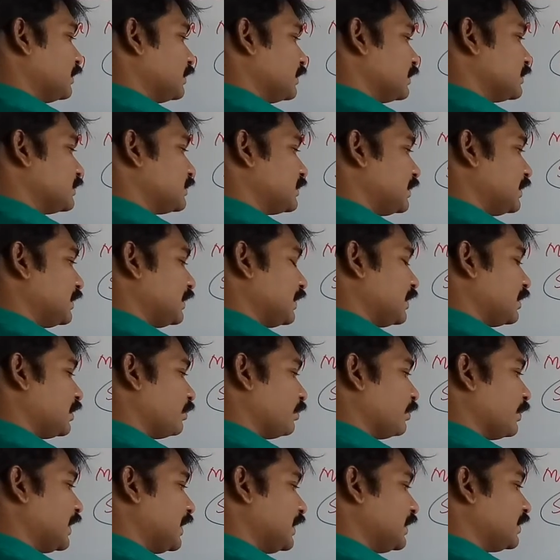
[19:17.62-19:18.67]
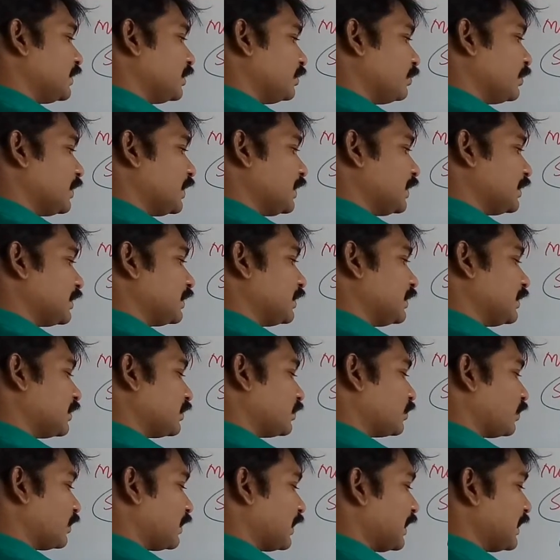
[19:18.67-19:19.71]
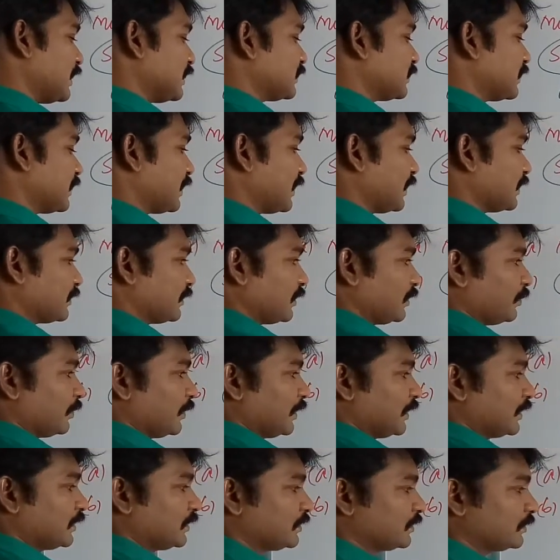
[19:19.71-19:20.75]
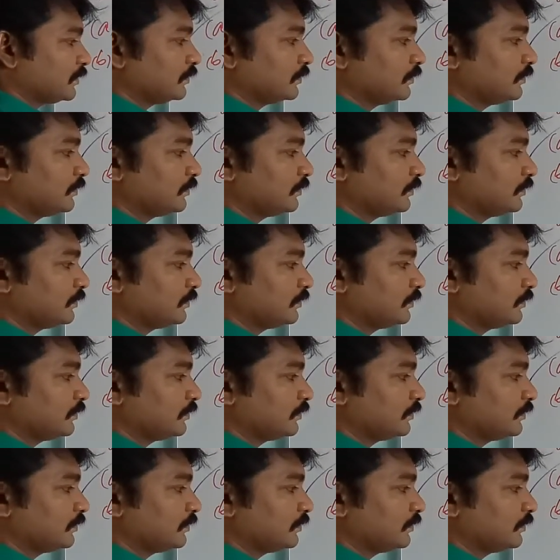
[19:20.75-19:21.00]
See here, multimolecular colloids are nothing but